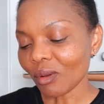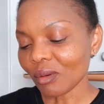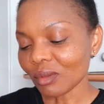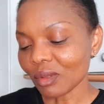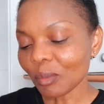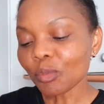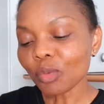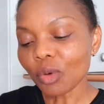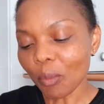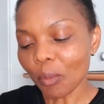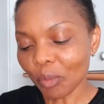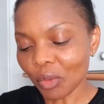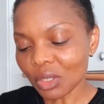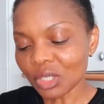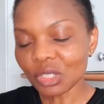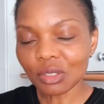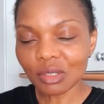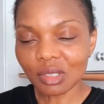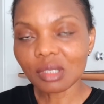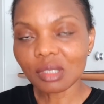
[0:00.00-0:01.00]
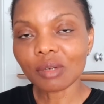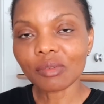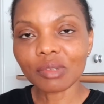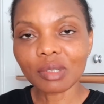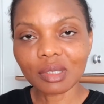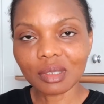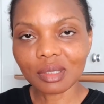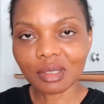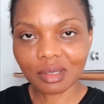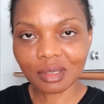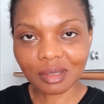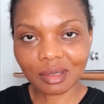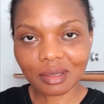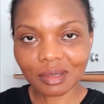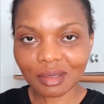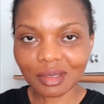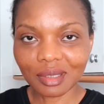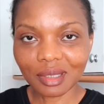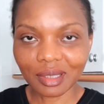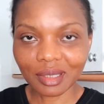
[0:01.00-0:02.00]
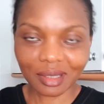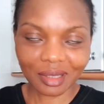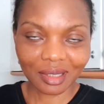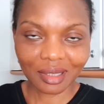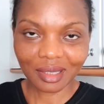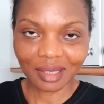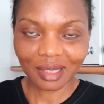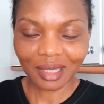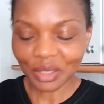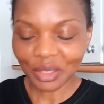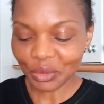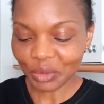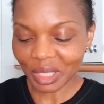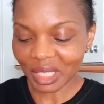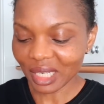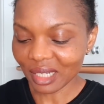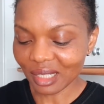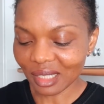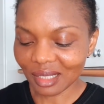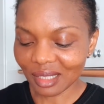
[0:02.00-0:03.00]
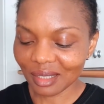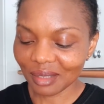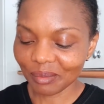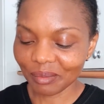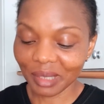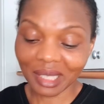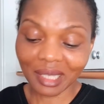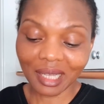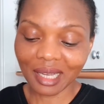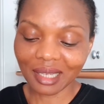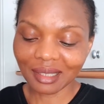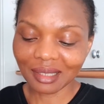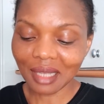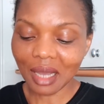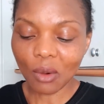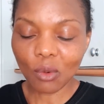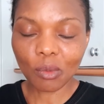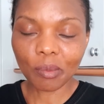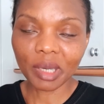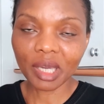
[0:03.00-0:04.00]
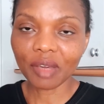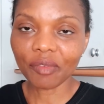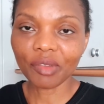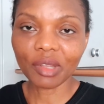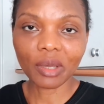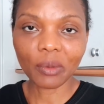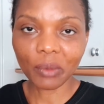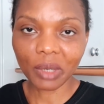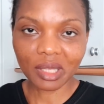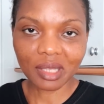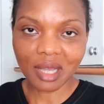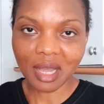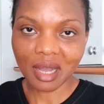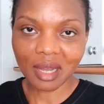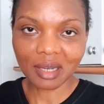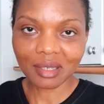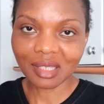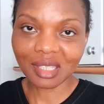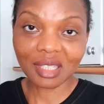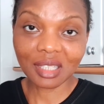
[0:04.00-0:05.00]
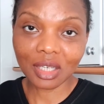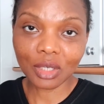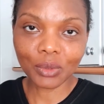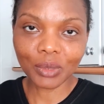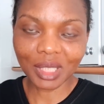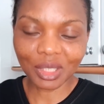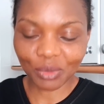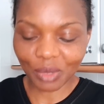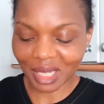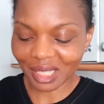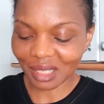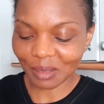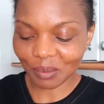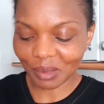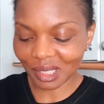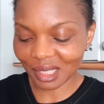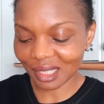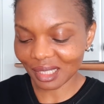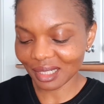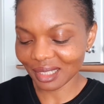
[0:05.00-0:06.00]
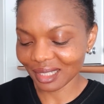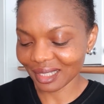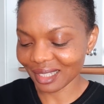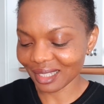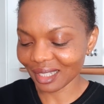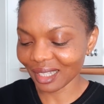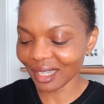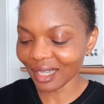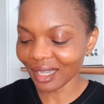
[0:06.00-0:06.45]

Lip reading: the proportions of the ingredients, but then that would be giving away their secret recipes, isn't it?